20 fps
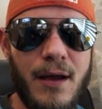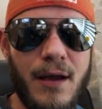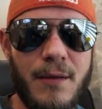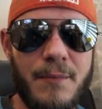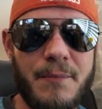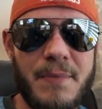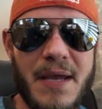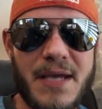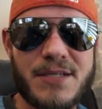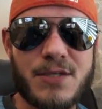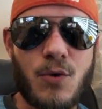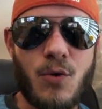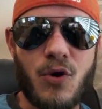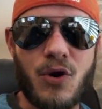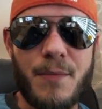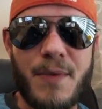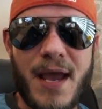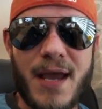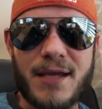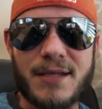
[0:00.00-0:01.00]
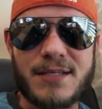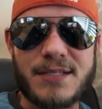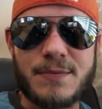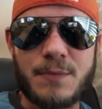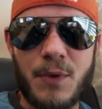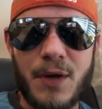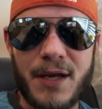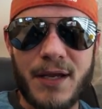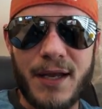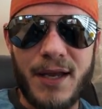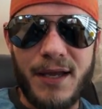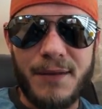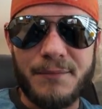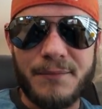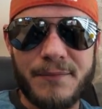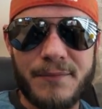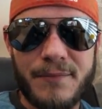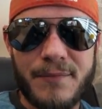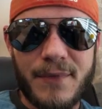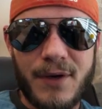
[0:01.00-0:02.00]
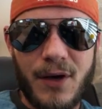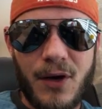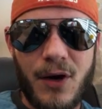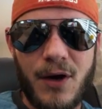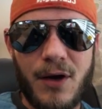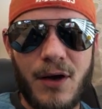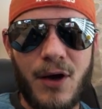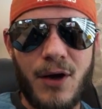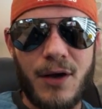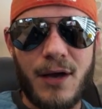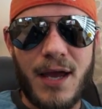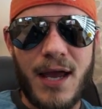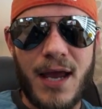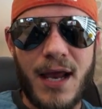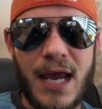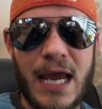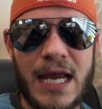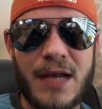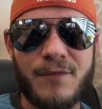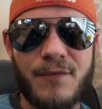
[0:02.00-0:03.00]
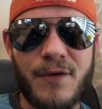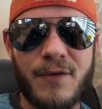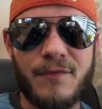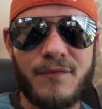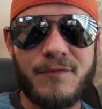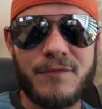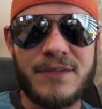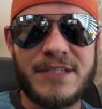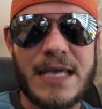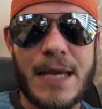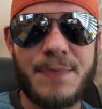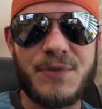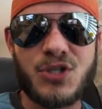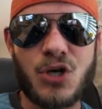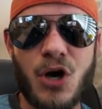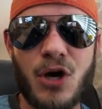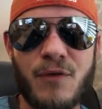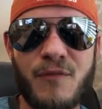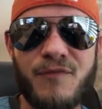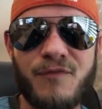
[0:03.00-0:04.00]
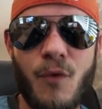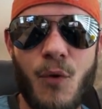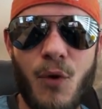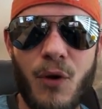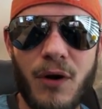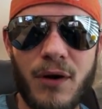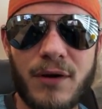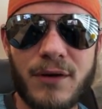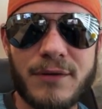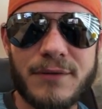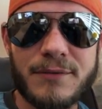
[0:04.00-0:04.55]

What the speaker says: best quarterback at the spring game out of a depth chart of 4.